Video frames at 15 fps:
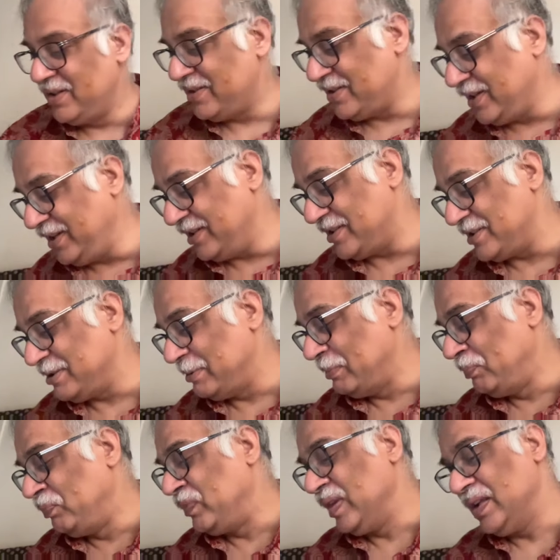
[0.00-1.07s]
right?
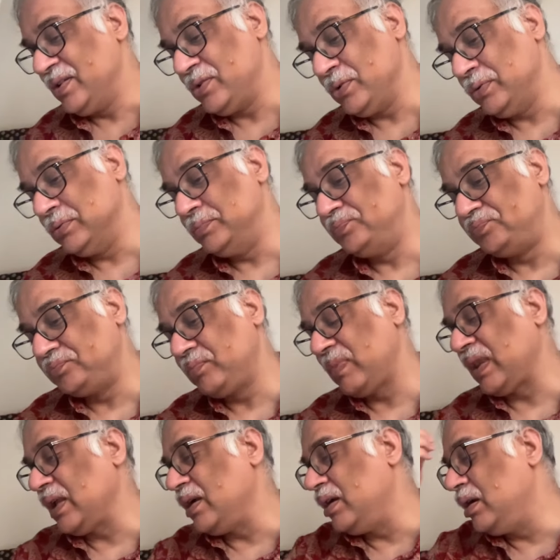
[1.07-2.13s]
So
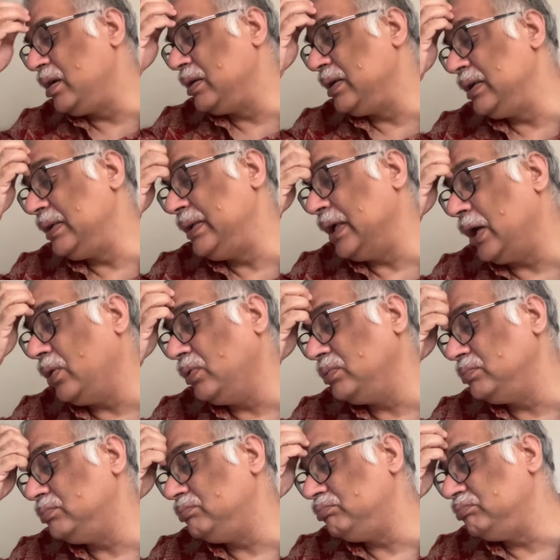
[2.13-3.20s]

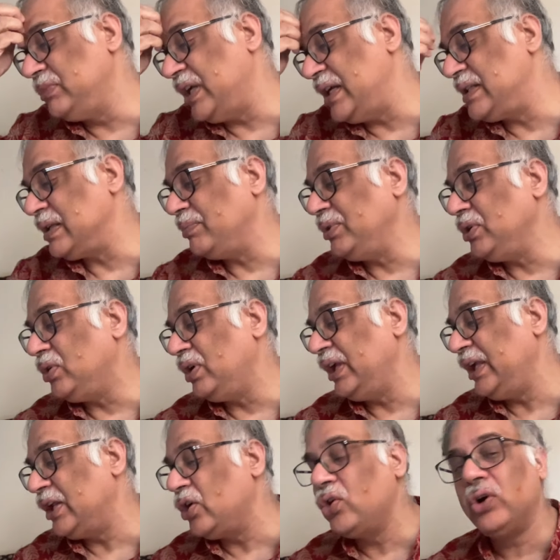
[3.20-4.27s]
now there is something called
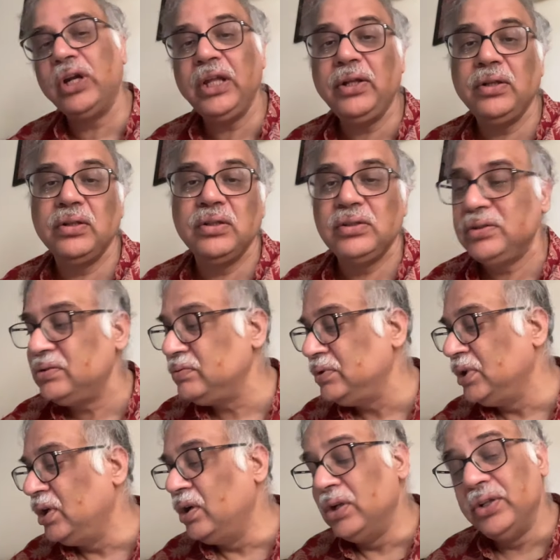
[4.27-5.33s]
ergodic
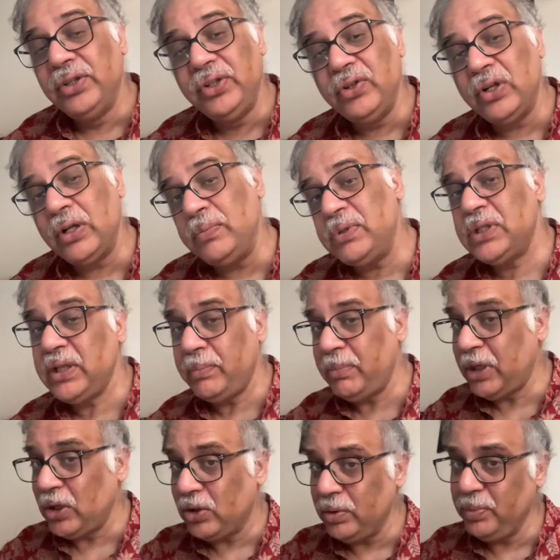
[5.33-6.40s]
theorems. They
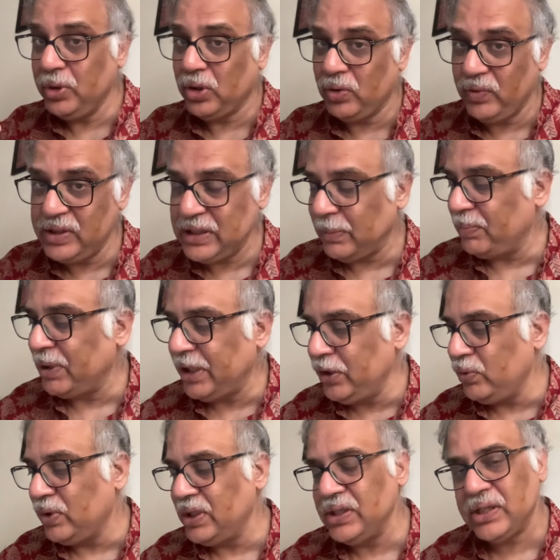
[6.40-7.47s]
may not be always applied,
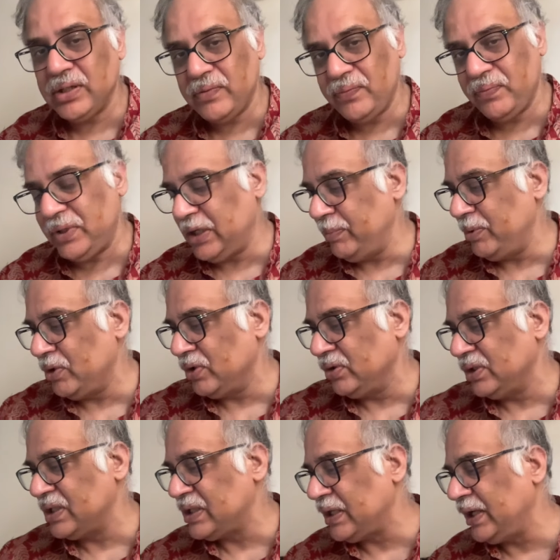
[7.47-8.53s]
you can just keep it on
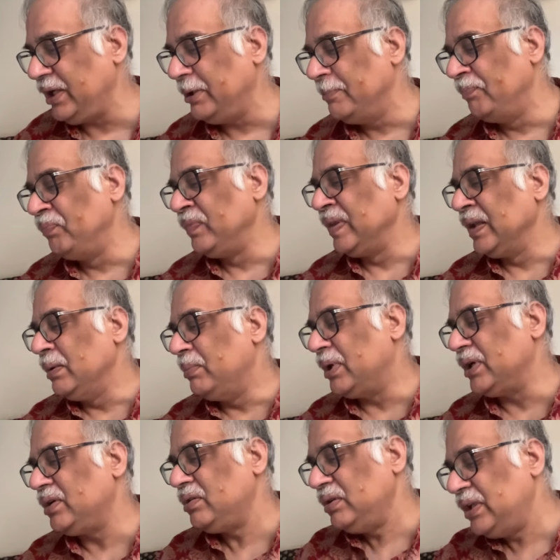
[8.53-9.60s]
the side.
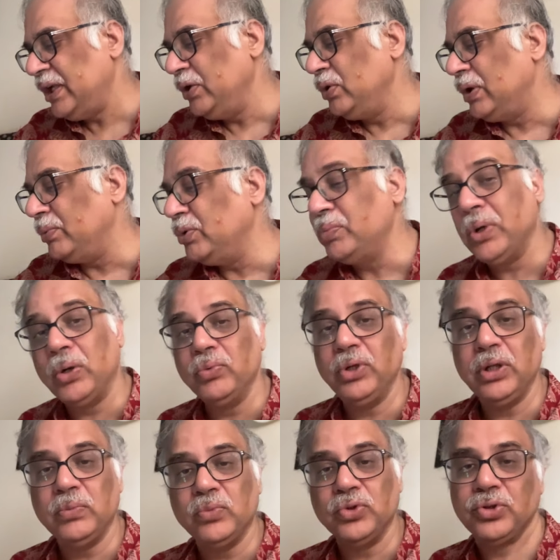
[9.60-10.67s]
But then you come to
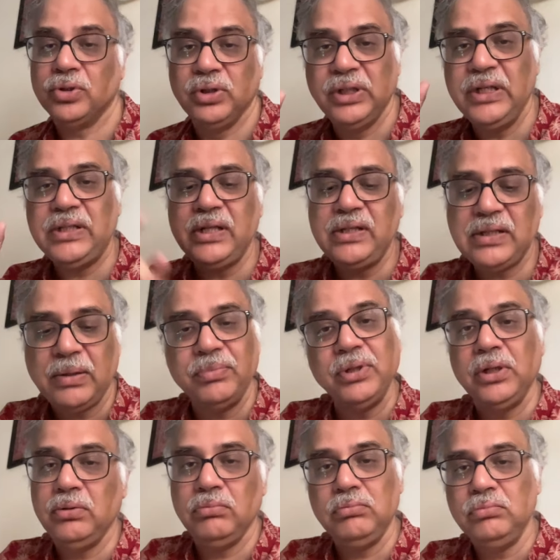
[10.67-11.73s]
Brownian motion. This is
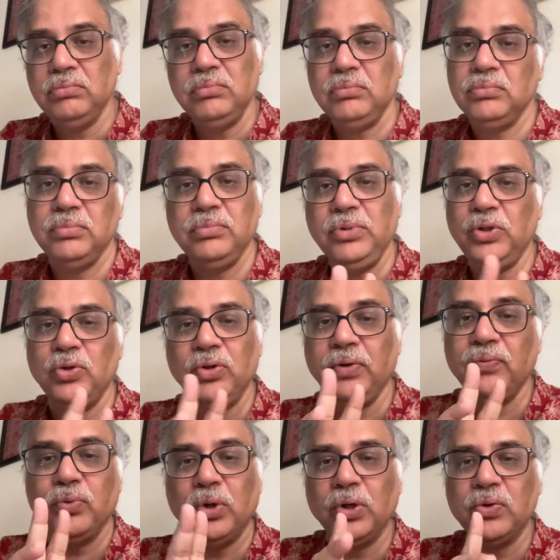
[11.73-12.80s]
something,
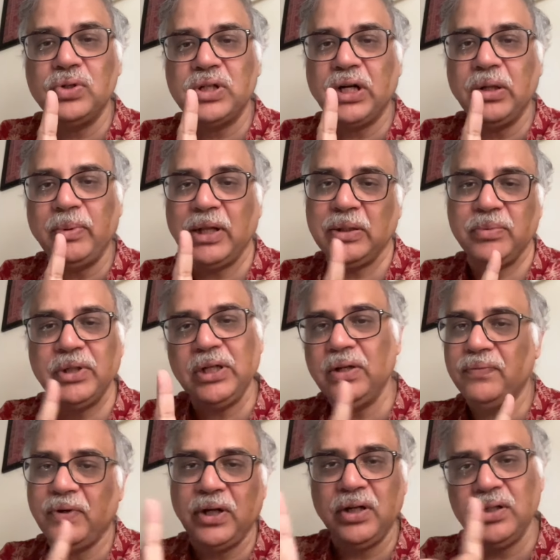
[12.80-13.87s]
if you want to study mathematical
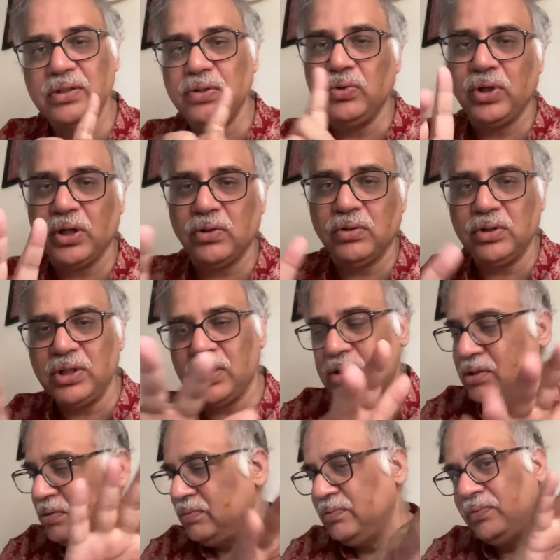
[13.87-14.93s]
finance, you cannot
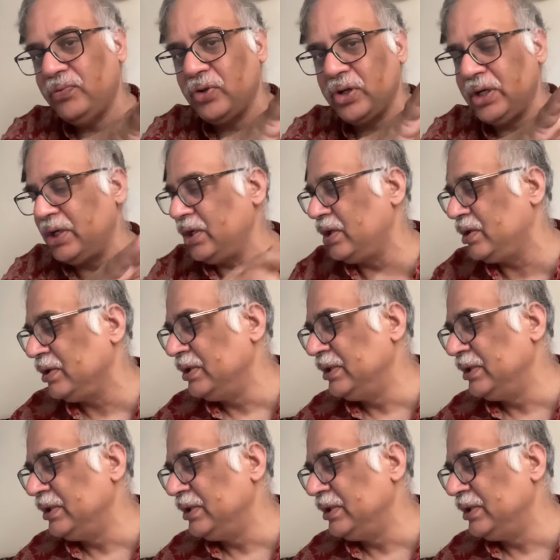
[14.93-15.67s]
just forget it.